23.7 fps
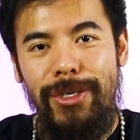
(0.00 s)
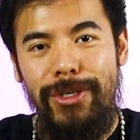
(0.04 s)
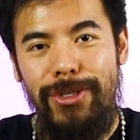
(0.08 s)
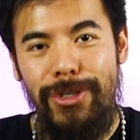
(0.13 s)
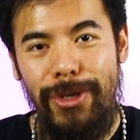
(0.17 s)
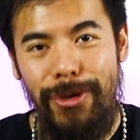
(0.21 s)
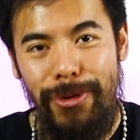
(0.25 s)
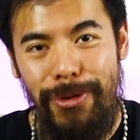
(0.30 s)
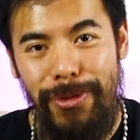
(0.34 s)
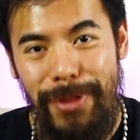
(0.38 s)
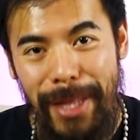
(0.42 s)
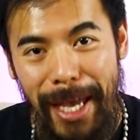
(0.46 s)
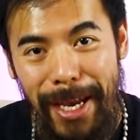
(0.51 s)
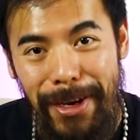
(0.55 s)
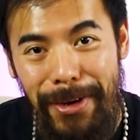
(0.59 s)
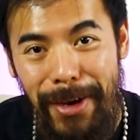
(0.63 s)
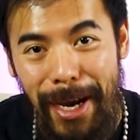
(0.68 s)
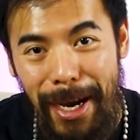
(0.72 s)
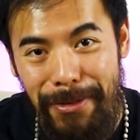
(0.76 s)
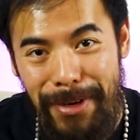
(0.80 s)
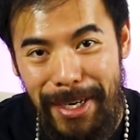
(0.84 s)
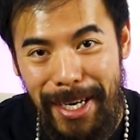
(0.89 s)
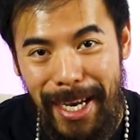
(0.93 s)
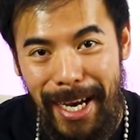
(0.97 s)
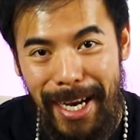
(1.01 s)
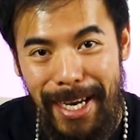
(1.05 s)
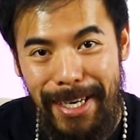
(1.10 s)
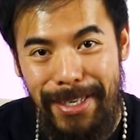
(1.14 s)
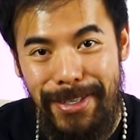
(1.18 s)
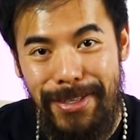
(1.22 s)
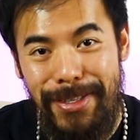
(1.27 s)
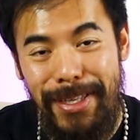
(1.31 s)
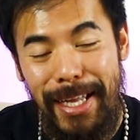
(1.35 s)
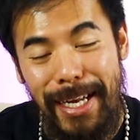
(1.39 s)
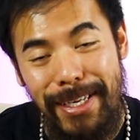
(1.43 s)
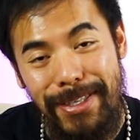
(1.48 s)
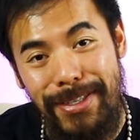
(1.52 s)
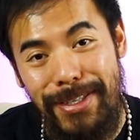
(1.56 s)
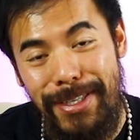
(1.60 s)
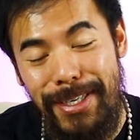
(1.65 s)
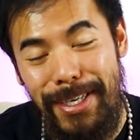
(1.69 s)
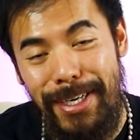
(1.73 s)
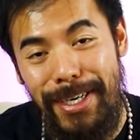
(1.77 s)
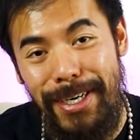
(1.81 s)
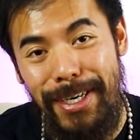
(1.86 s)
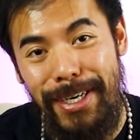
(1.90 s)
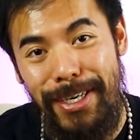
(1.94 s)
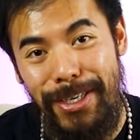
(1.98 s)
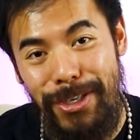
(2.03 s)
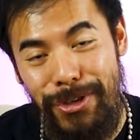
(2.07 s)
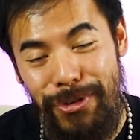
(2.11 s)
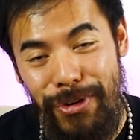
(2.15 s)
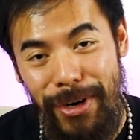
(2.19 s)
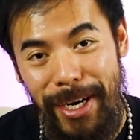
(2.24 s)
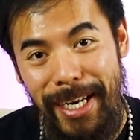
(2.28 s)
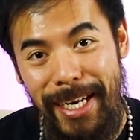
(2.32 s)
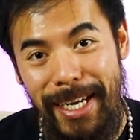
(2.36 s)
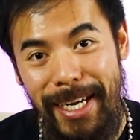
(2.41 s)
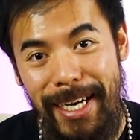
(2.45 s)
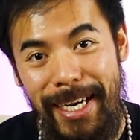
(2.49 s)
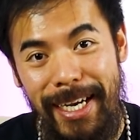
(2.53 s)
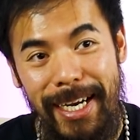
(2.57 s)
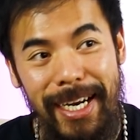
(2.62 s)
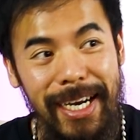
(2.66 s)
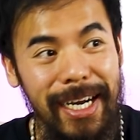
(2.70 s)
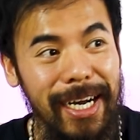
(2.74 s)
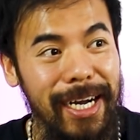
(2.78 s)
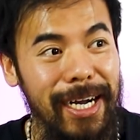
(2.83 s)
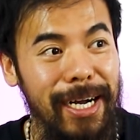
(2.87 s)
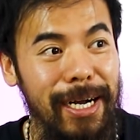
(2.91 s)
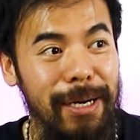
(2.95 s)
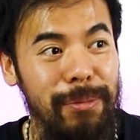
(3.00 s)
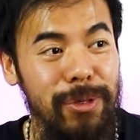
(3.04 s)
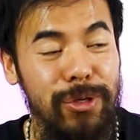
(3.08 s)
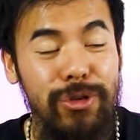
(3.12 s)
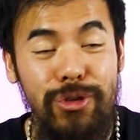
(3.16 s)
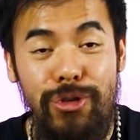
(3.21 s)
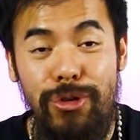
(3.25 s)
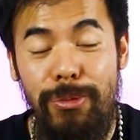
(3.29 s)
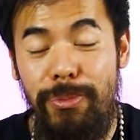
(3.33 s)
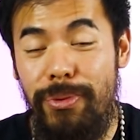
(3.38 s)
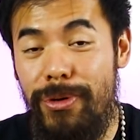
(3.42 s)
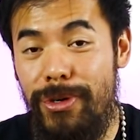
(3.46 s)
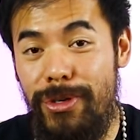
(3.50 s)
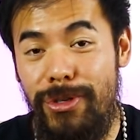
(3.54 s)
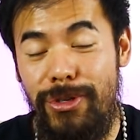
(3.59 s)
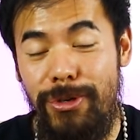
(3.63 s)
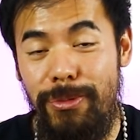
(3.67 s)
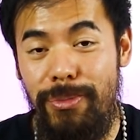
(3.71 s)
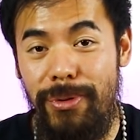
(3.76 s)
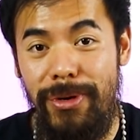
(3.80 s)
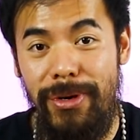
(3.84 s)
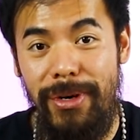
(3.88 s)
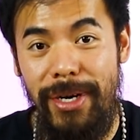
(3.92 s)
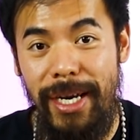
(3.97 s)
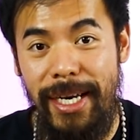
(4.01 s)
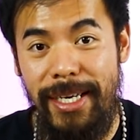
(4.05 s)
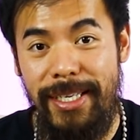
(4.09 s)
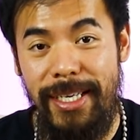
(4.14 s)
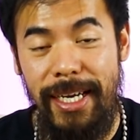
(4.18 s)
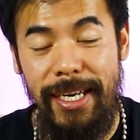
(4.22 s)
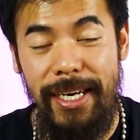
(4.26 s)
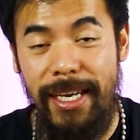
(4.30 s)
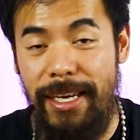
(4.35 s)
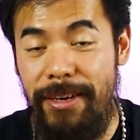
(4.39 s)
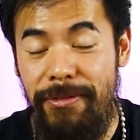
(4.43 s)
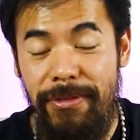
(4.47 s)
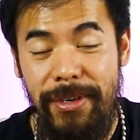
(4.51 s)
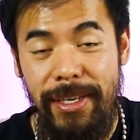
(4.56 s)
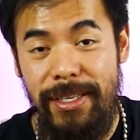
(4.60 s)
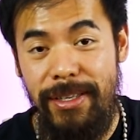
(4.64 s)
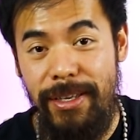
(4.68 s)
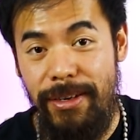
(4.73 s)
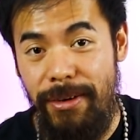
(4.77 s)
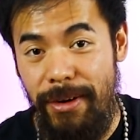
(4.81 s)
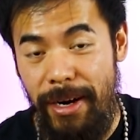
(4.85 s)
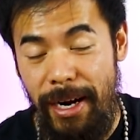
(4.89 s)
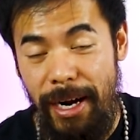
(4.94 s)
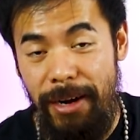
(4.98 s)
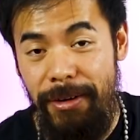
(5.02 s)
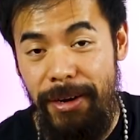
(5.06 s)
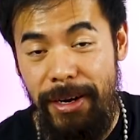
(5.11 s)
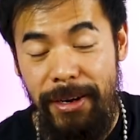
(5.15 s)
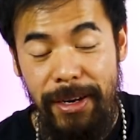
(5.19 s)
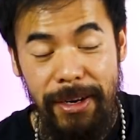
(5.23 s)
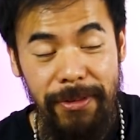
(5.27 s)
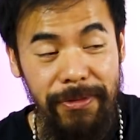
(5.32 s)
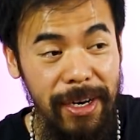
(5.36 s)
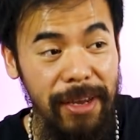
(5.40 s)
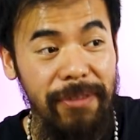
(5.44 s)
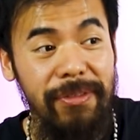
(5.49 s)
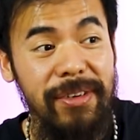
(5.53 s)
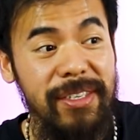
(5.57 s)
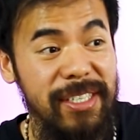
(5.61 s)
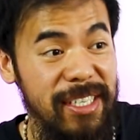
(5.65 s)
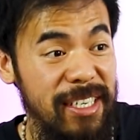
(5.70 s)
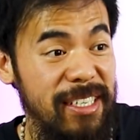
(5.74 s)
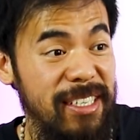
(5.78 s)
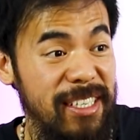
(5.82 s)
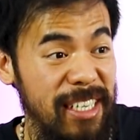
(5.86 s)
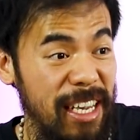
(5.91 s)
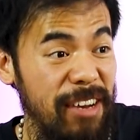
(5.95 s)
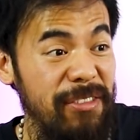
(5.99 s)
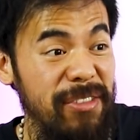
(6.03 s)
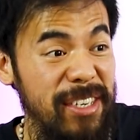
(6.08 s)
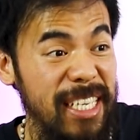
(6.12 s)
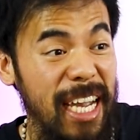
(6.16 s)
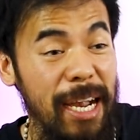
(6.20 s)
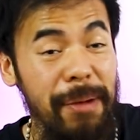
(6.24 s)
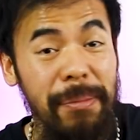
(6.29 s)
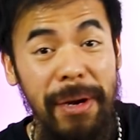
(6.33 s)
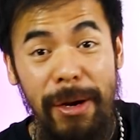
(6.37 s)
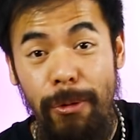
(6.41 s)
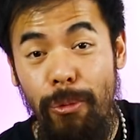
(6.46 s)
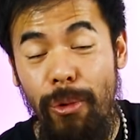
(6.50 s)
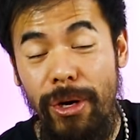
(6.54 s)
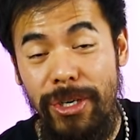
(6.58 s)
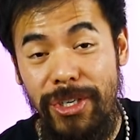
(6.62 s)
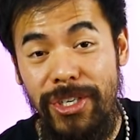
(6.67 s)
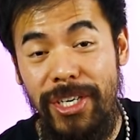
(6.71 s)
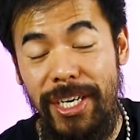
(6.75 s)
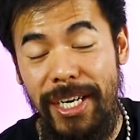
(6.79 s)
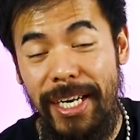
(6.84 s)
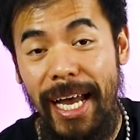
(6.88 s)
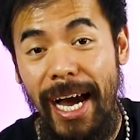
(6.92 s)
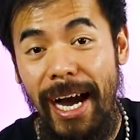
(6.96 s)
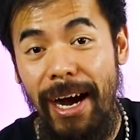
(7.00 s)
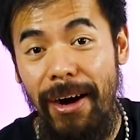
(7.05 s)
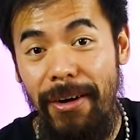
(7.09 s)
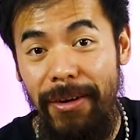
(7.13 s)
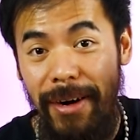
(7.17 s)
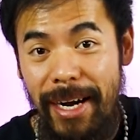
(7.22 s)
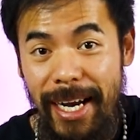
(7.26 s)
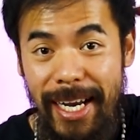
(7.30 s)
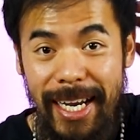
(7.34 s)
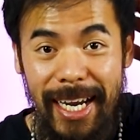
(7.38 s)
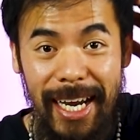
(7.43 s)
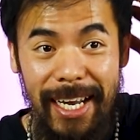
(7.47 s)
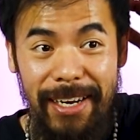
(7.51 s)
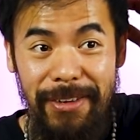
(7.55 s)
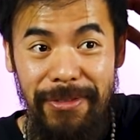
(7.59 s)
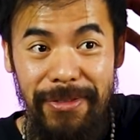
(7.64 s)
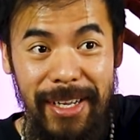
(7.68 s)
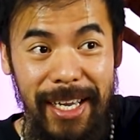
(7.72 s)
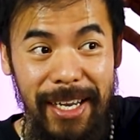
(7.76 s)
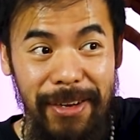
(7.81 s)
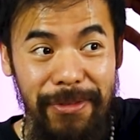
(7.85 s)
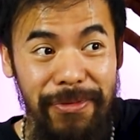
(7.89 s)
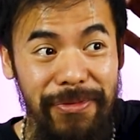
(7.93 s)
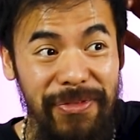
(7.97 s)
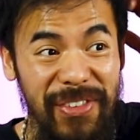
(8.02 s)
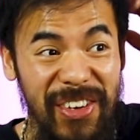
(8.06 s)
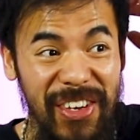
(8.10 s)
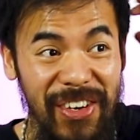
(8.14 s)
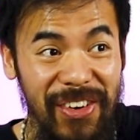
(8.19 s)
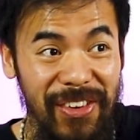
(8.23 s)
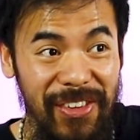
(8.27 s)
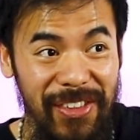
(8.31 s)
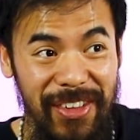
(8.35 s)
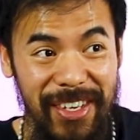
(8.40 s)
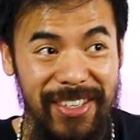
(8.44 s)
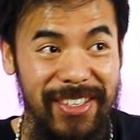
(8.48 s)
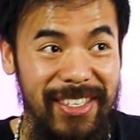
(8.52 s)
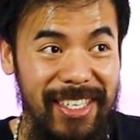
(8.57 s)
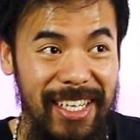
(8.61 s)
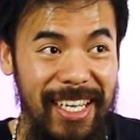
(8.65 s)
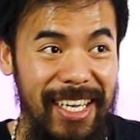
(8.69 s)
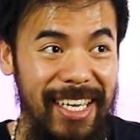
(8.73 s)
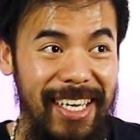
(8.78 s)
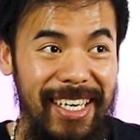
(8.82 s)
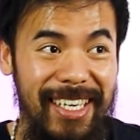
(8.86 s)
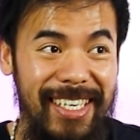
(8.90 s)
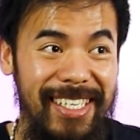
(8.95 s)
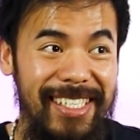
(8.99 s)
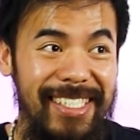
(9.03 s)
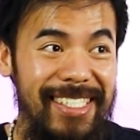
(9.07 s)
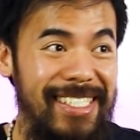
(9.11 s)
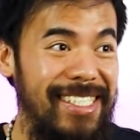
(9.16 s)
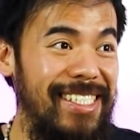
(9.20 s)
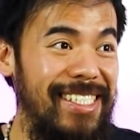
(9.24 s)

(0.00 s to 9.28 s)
So there you have it, guys. That's the trailer. Um, it's super, super exciting. Even though, even every every time I watch it now, I kind of like feel this like,